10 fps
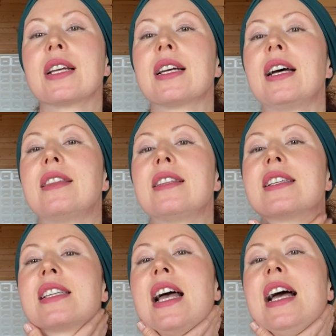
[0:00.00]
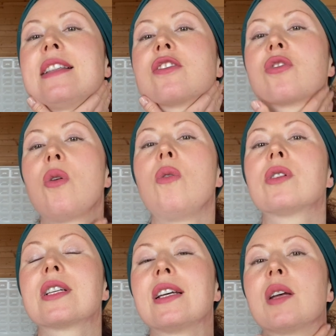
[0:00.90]
and then this hand is
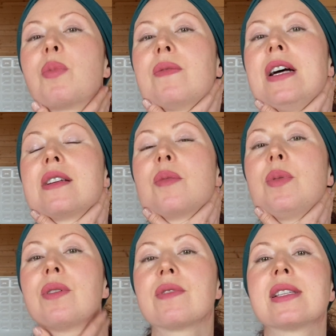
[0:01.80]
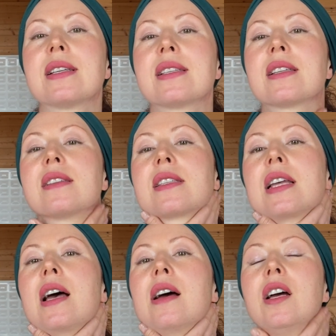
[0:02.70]
holding again, providing a bit of resistance
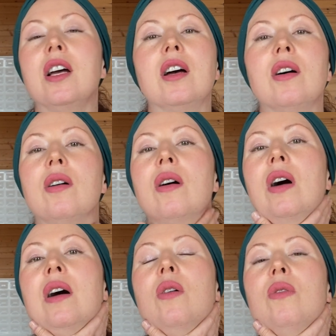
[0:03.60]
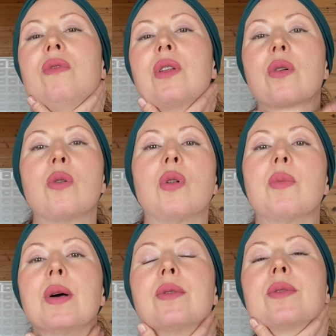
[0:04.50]
there over the
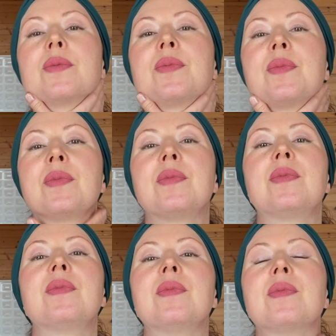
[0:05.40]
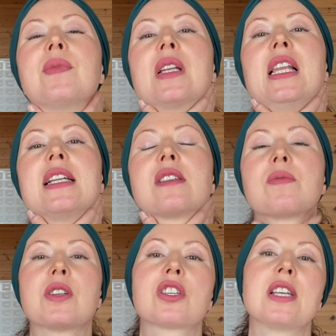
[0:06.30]
collarbone. Let's
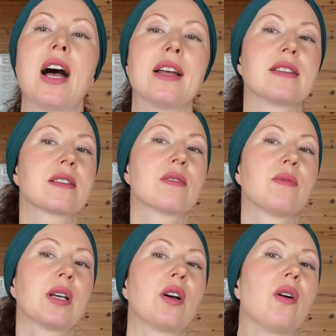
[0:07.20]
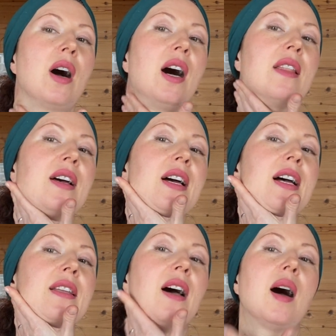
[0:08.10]
switch sides. We go other
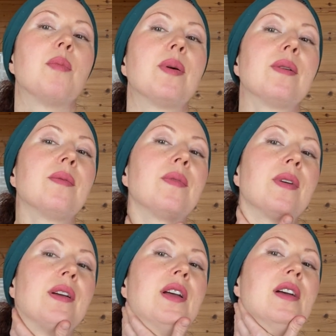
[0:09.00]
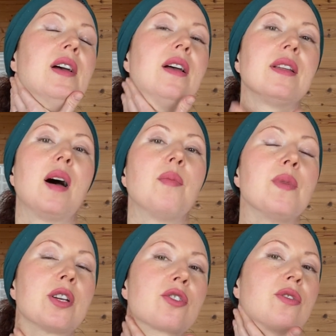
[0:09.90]
hand, up and up.
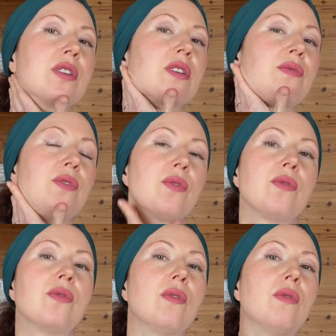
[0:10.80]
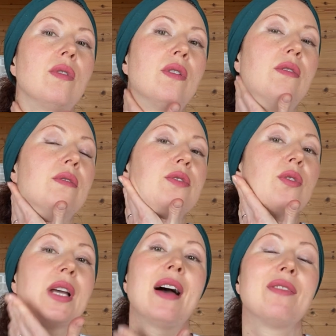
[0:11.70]
Make sure that if you
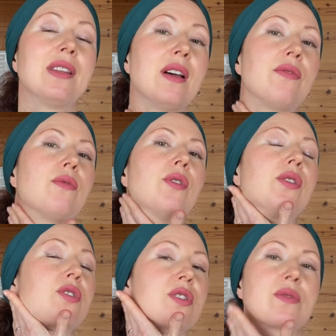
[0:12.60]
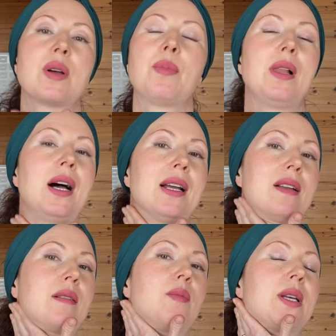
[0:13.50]
don't have enough oil, just reapply a
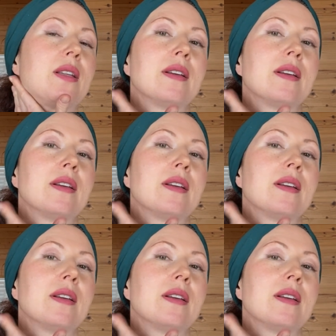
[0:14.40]
little bit.